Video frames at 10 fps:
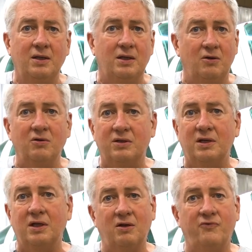And the only
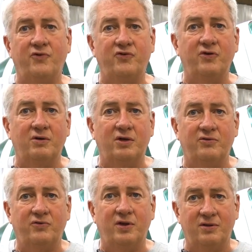thing I know for certain
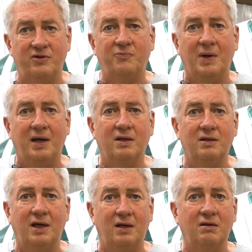is that this
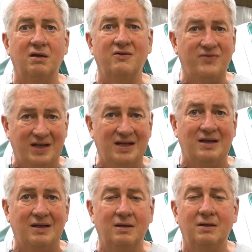pilot had little, if
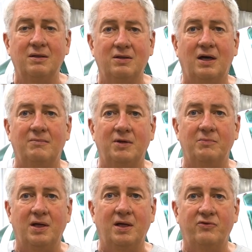any, time
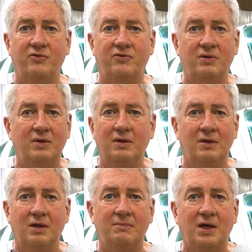in Bonanzas.
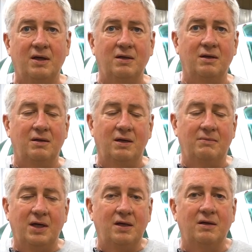I'm not
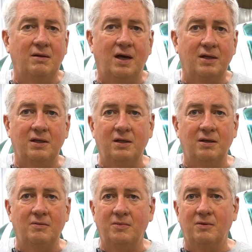knocking
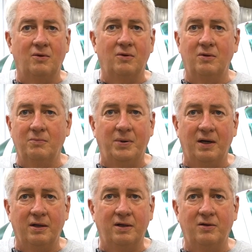him or the
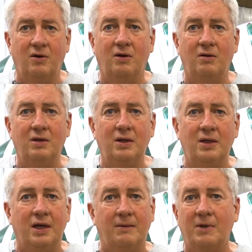pilot at all.
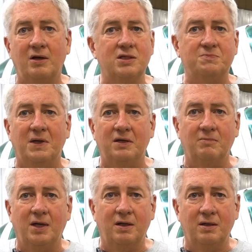And I'm not going
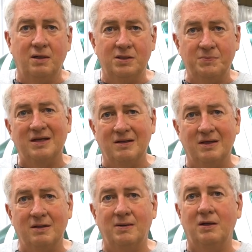to
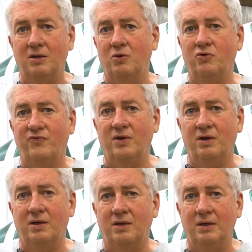speculate about who was
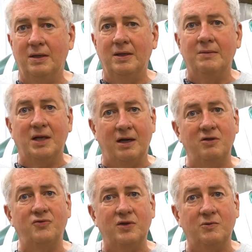flying. But I
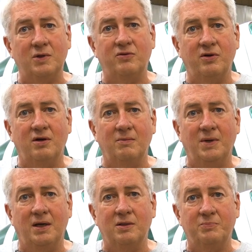do think we could talk
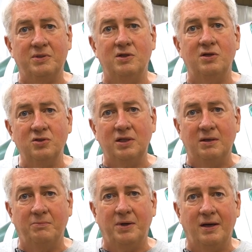about the potential
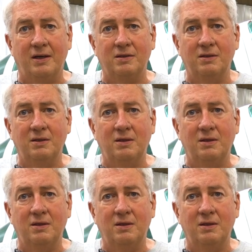impact